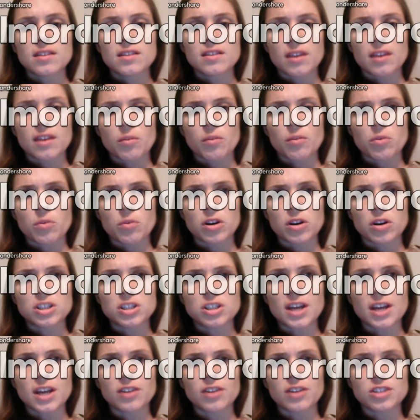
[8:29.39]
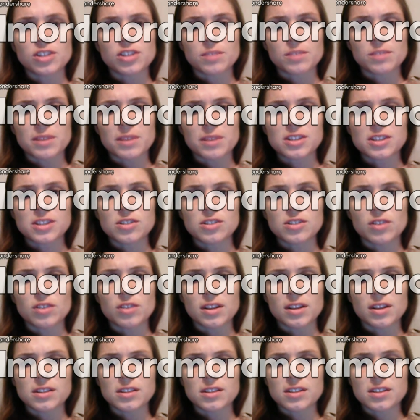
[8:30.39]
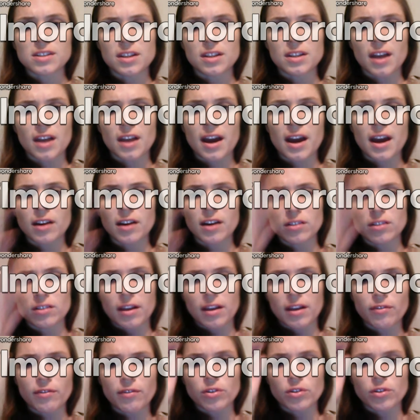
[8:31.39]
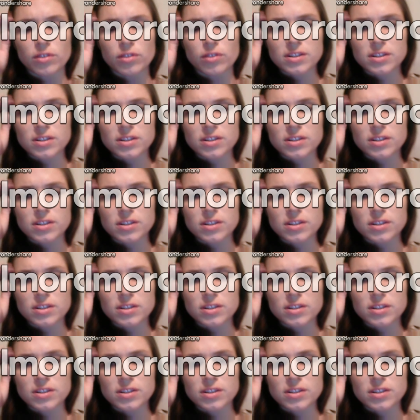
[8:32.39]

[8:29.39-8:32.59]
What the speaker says: that were challenging my students in the higher levels